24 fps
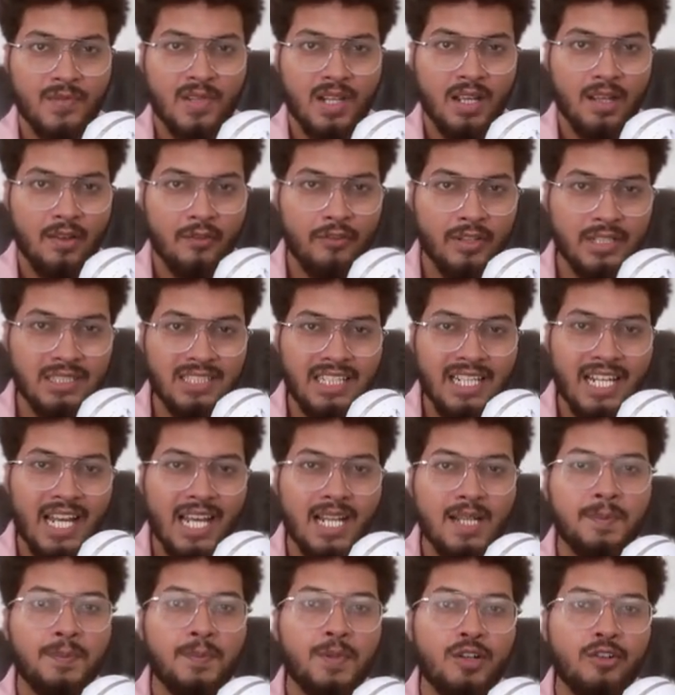with the
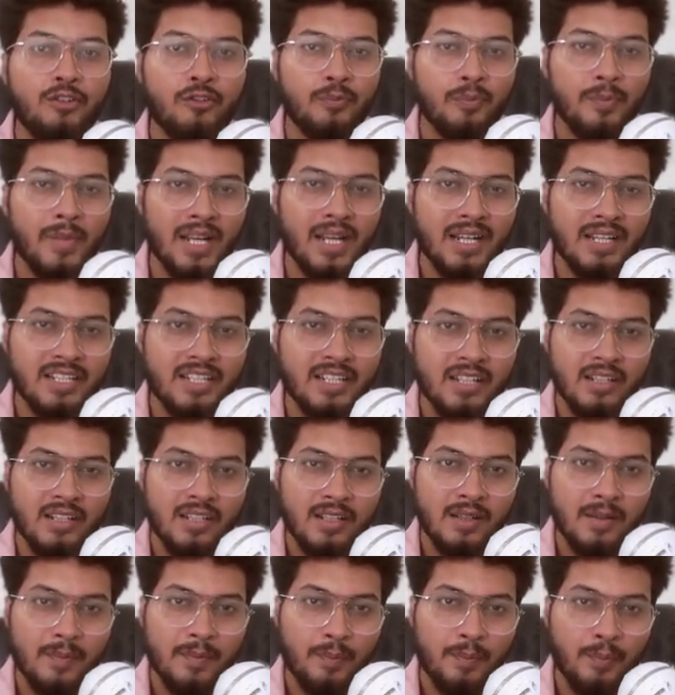help of best
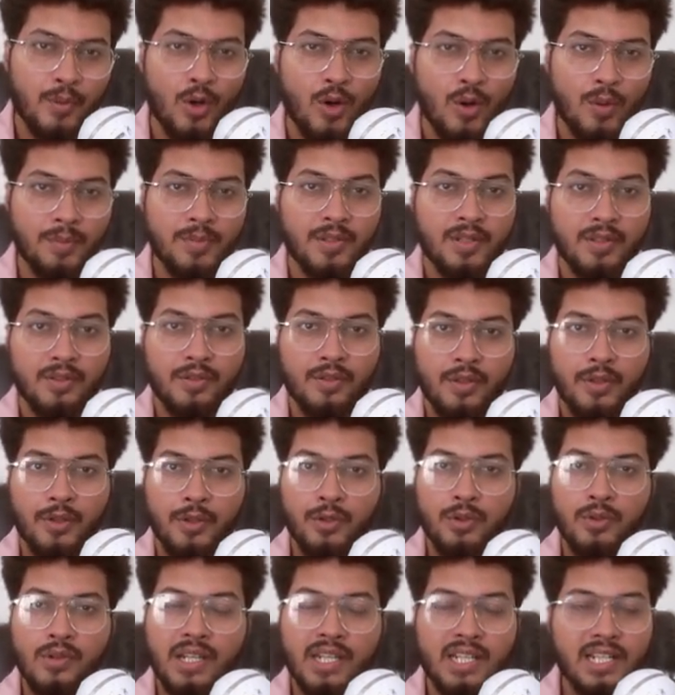prompt
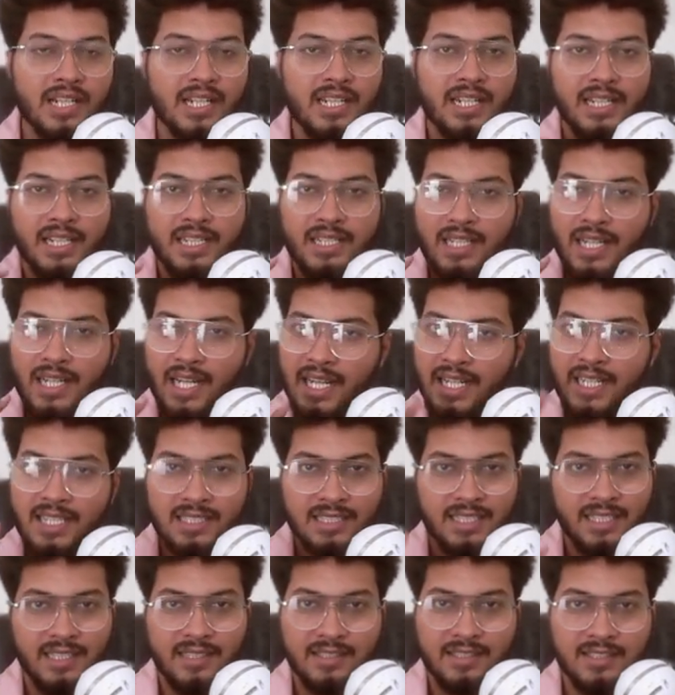you can create
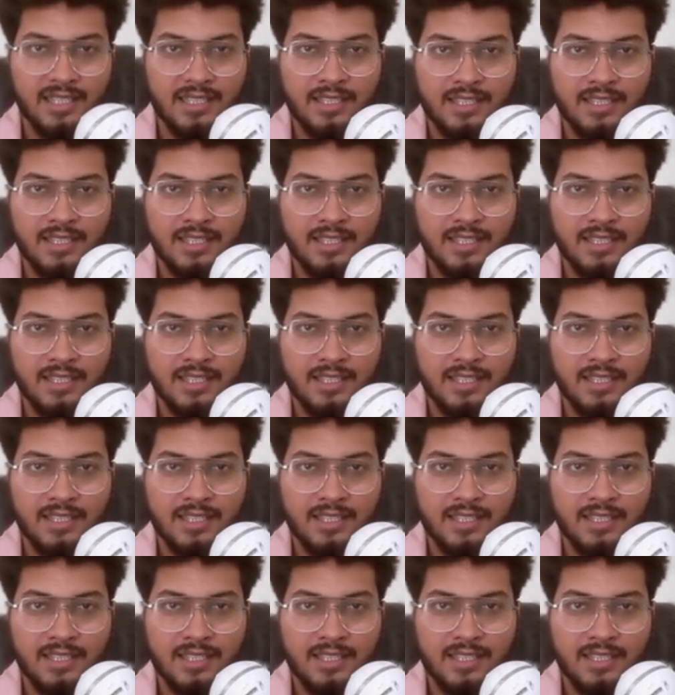anything just